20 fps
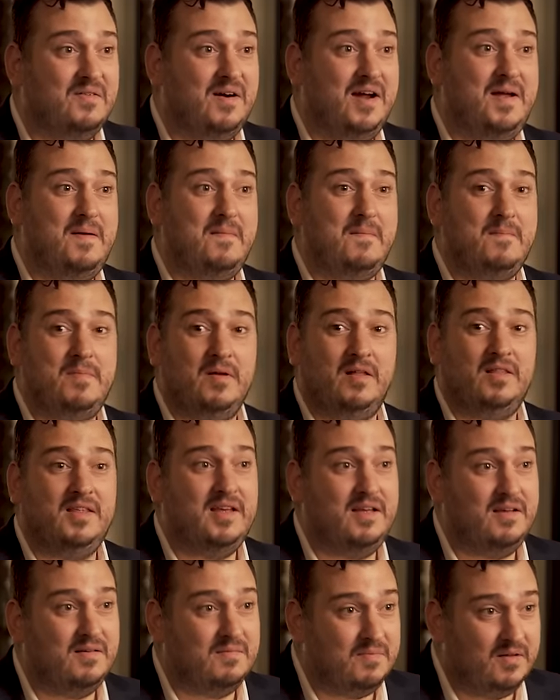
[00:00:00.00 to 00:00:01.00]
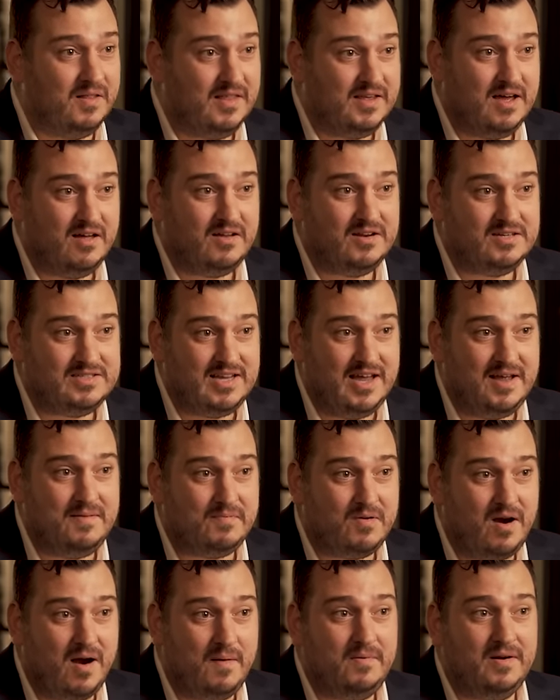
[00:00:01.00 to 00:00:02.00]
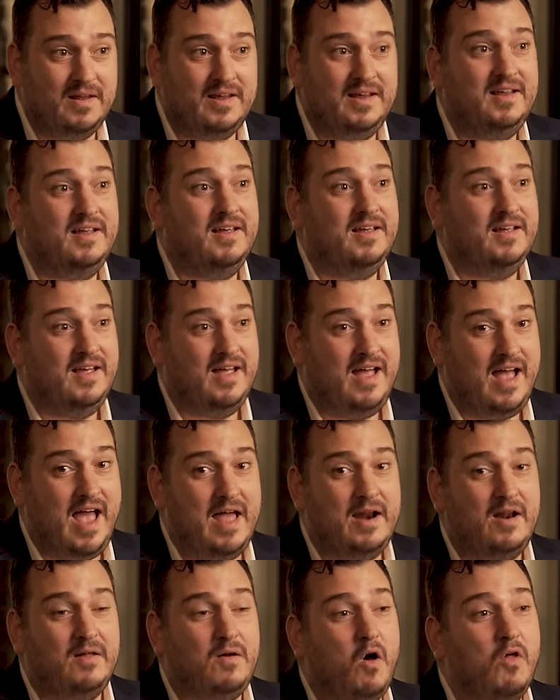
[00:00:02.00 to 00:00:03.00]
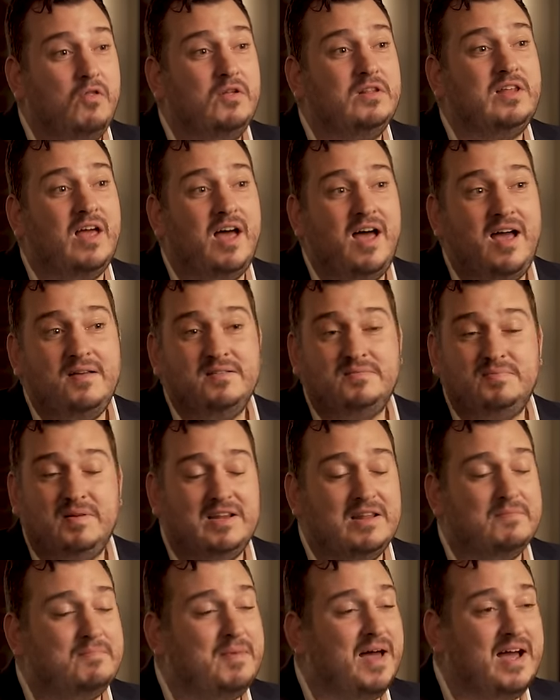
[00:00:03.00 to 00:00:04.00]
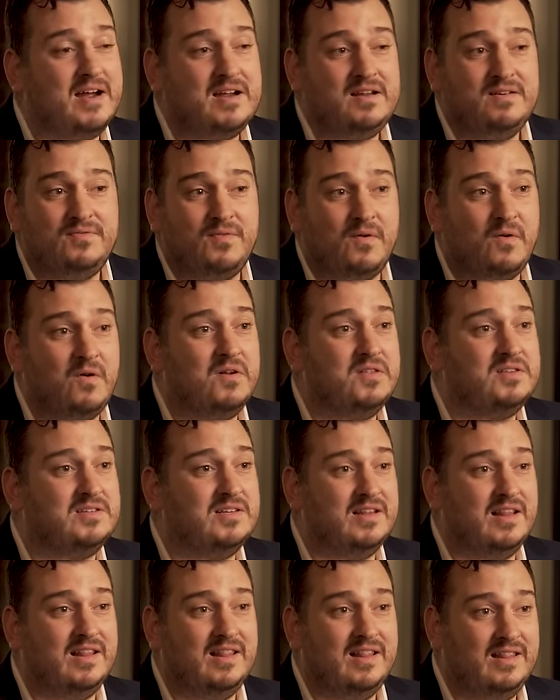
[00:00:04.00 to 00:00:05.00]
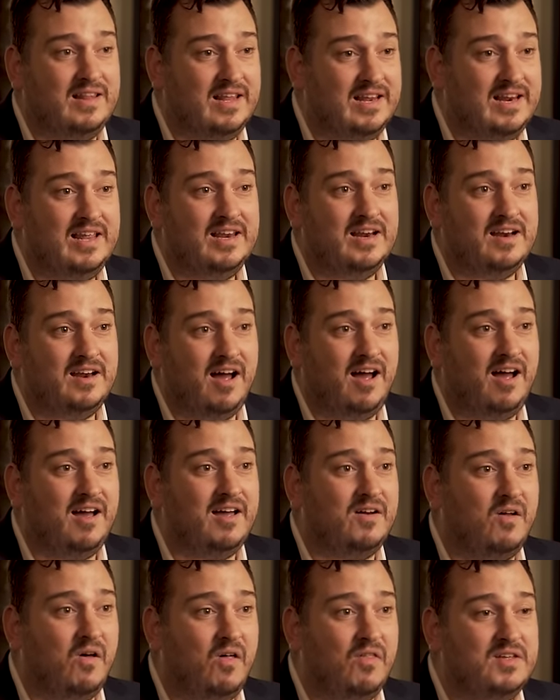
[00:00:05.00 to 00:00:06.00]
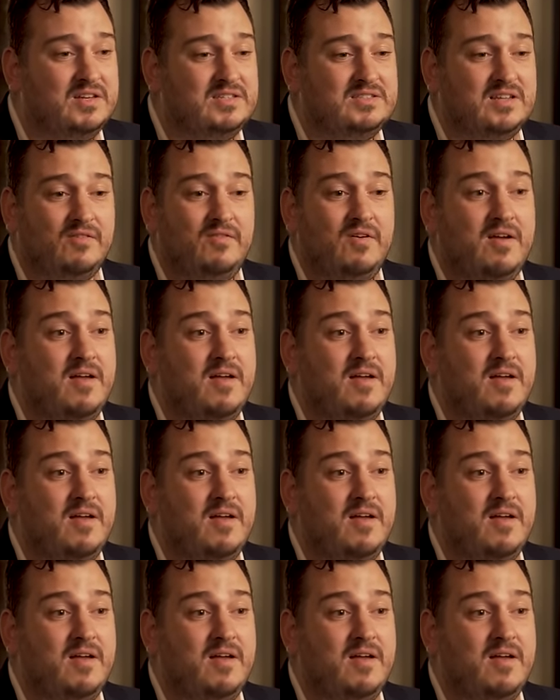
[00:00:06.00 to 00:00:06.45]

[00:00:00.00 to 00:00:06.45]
Right? Building out a site properly and all the time spent in the back and forth and the da-da-da and all this stuff.